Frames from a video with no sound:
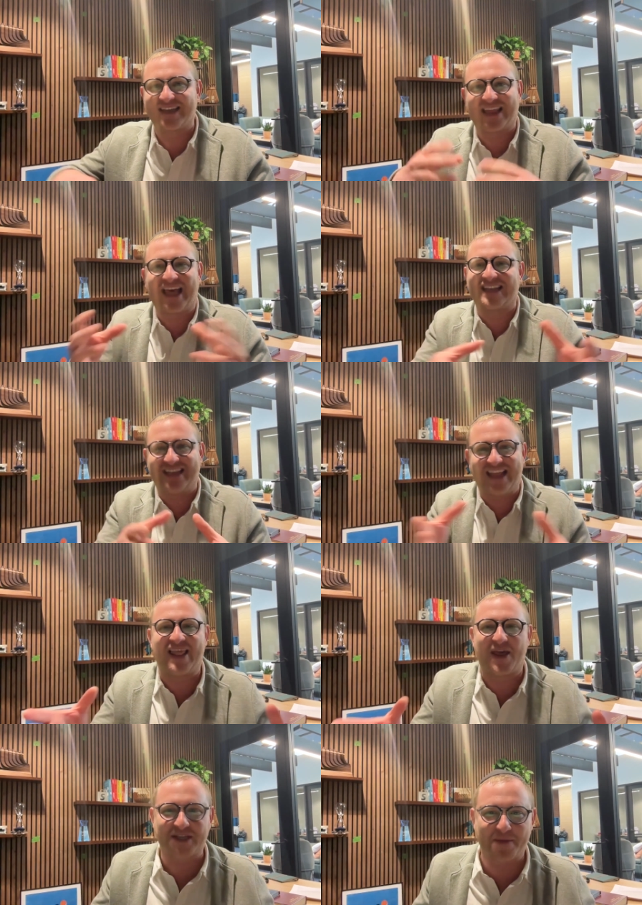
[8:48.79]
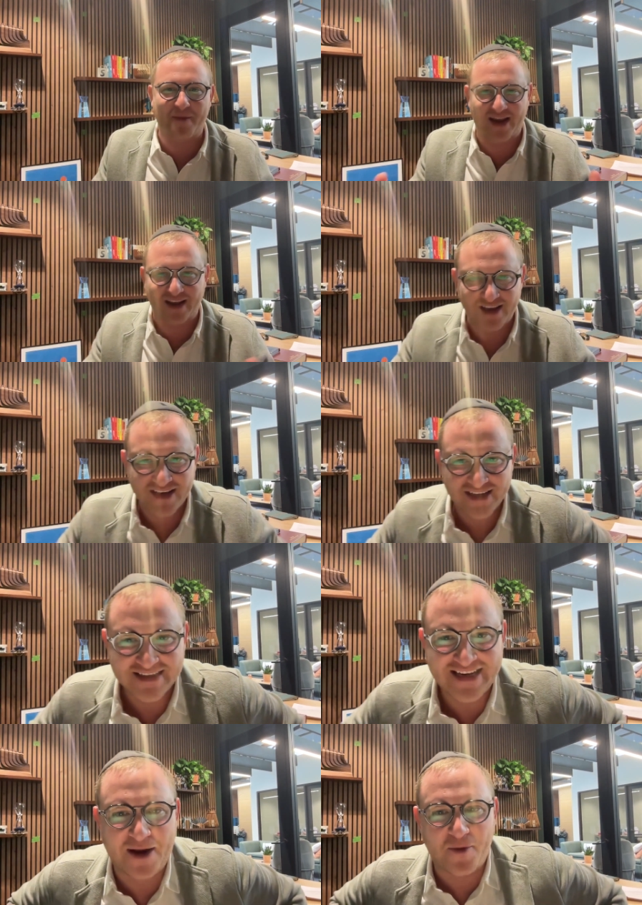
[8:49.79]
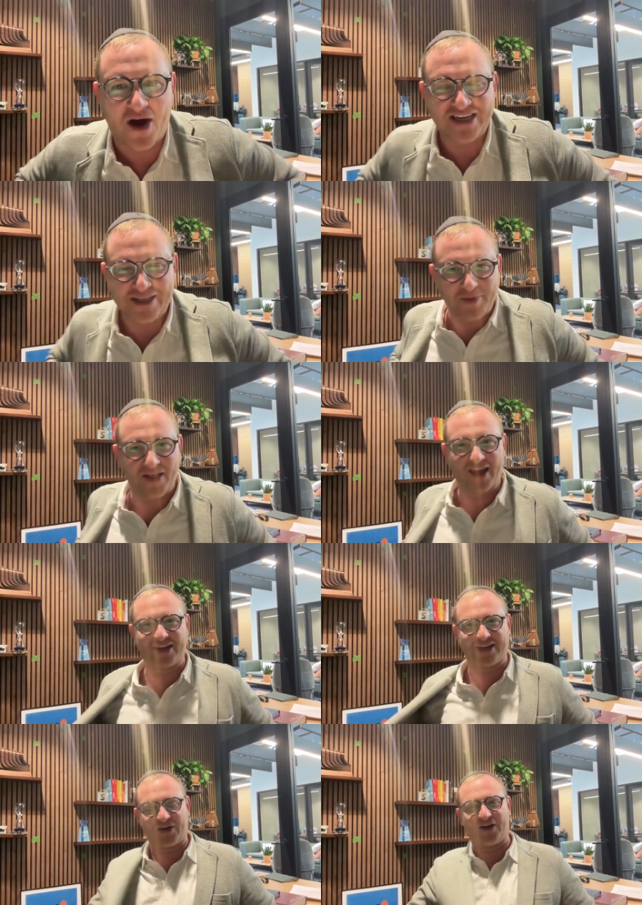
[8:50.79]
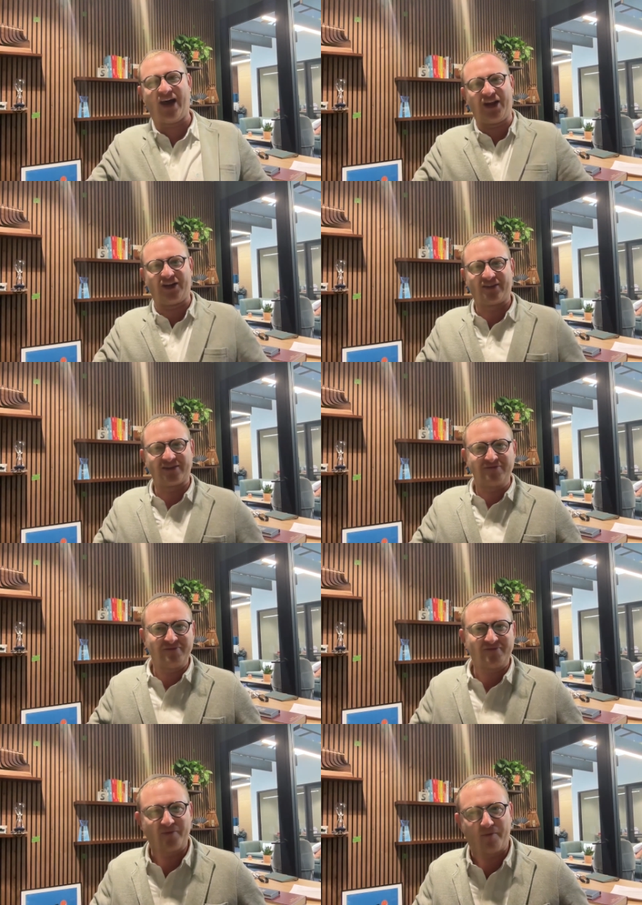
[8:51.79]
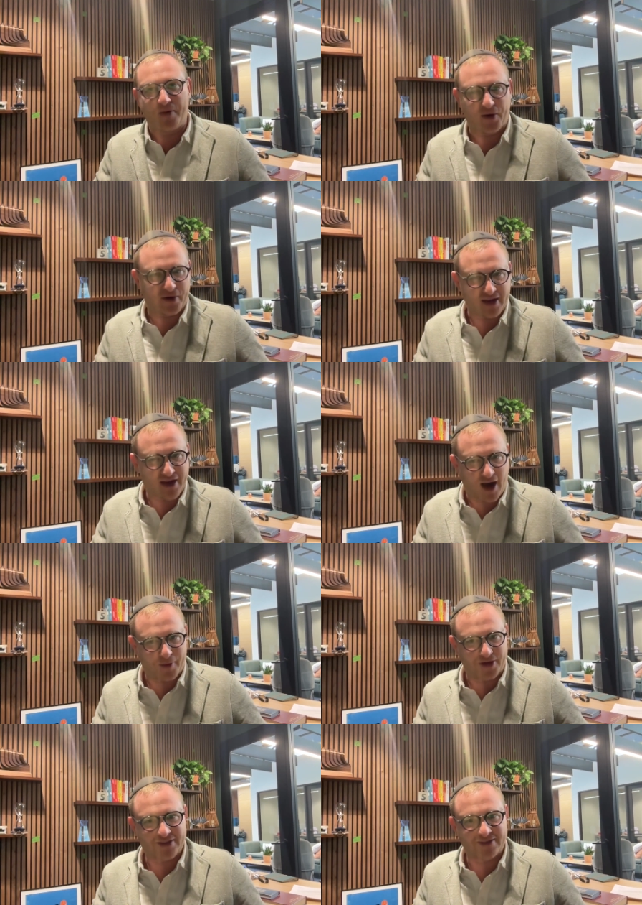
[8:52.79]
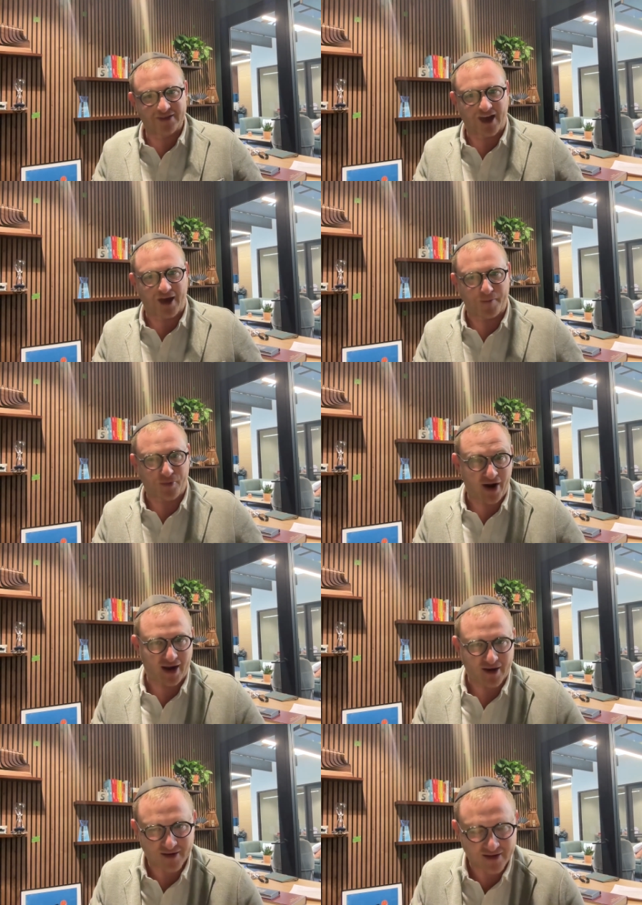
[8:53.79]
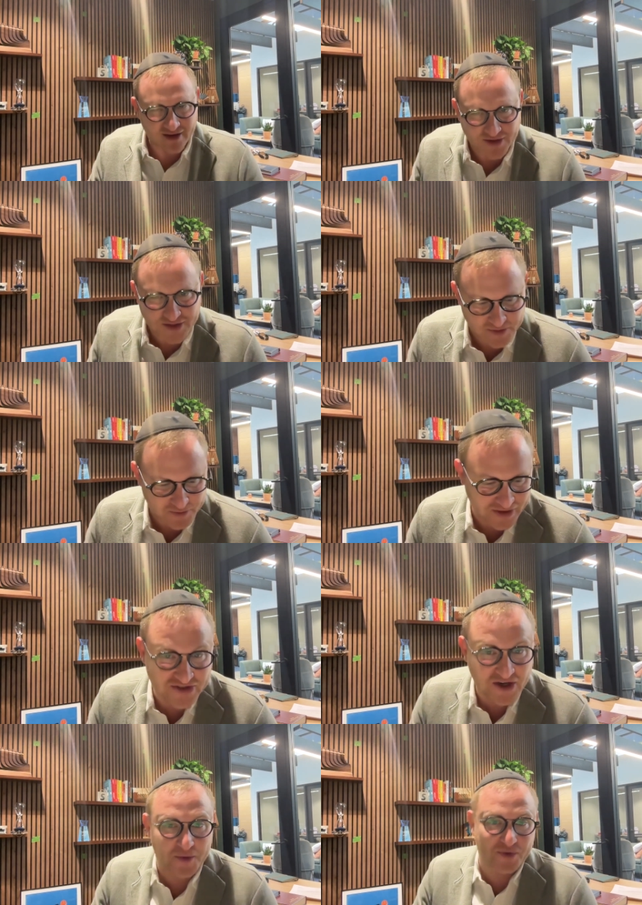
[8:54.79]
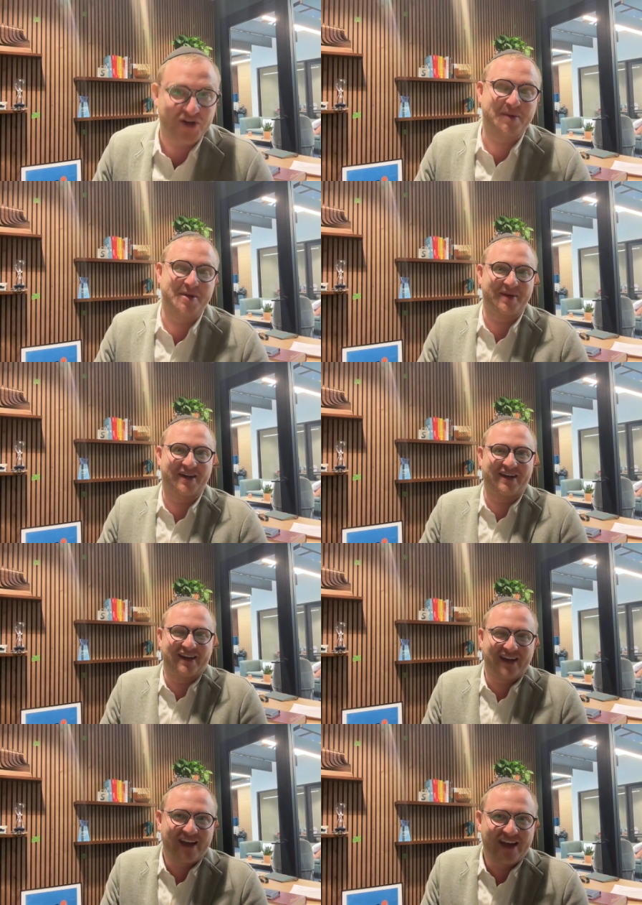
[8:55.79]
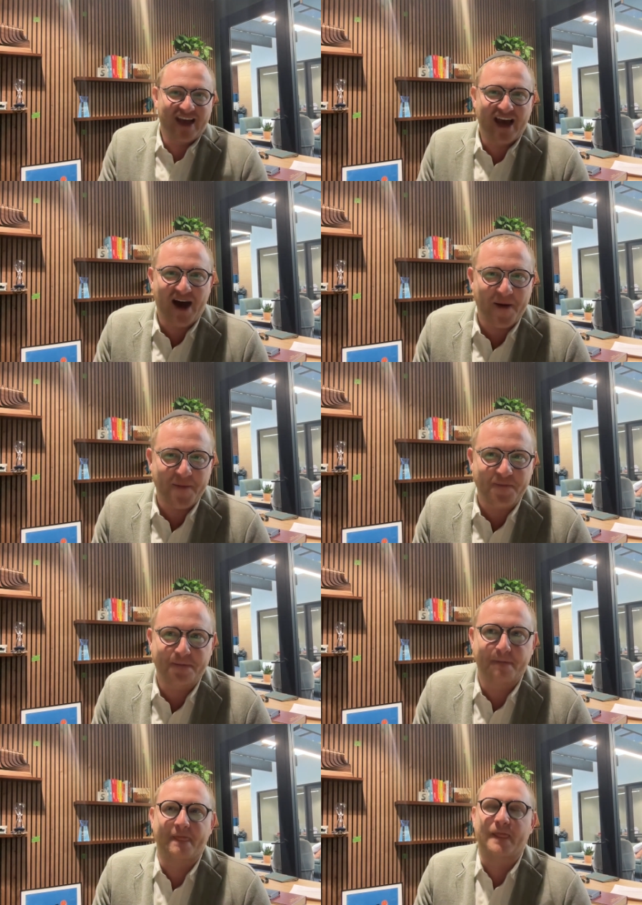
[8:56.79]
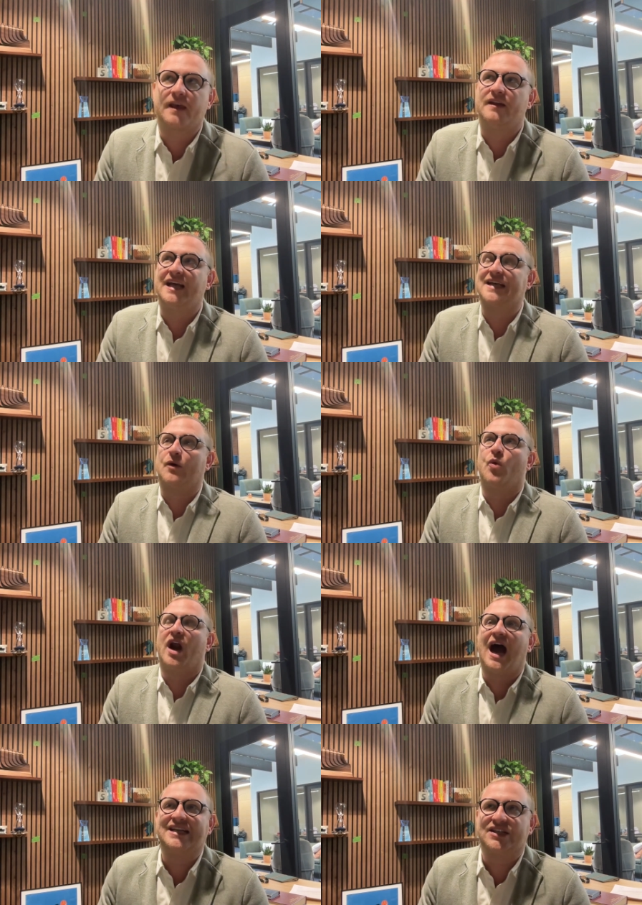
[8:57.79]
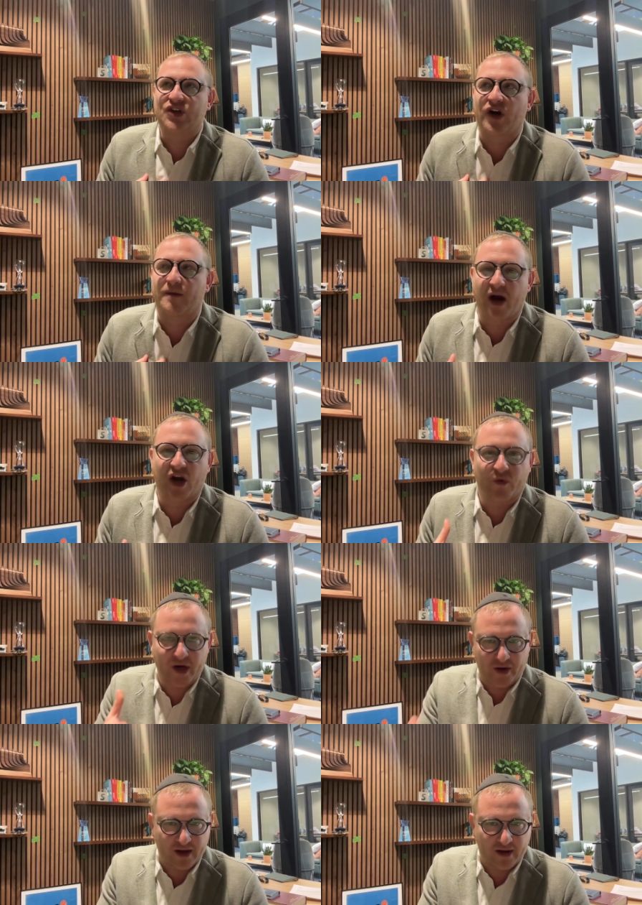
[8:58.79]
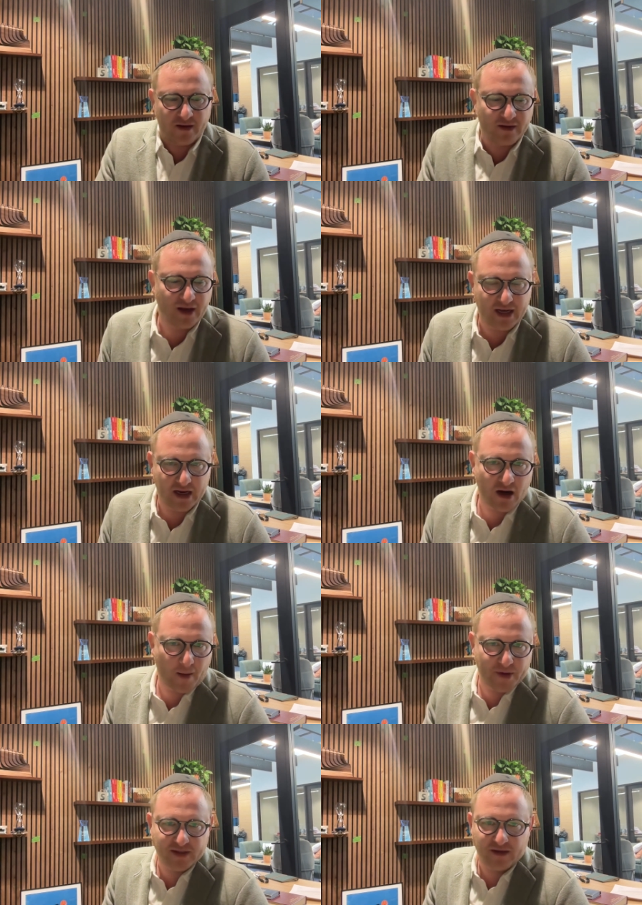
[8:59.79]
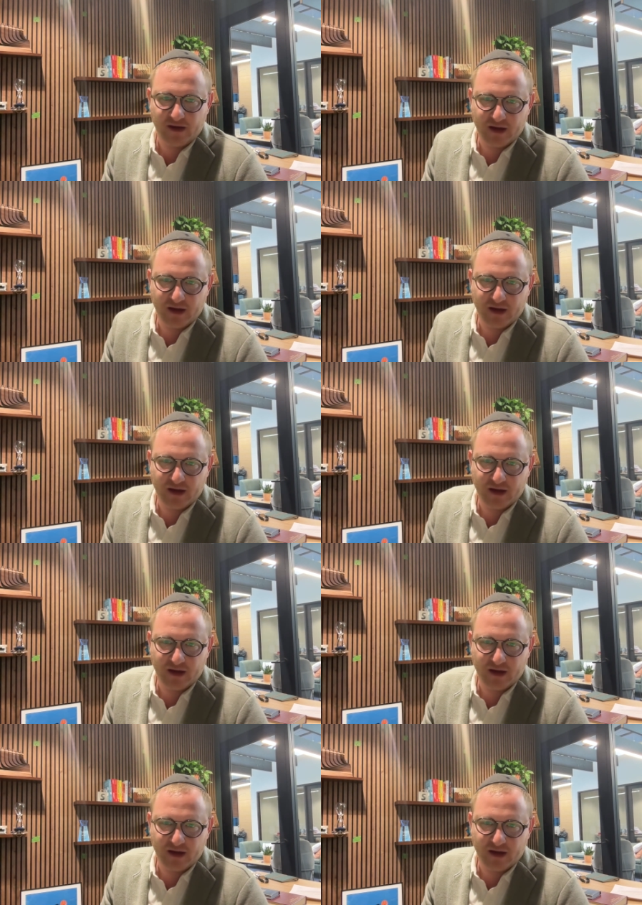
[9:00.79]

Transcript: And like that, that, that was like my sandbox to play in to learn how to build an e-commerce uh, brand. You know, so it was really started with dropshipping, and um, that's like where I started my career in in e-commerce.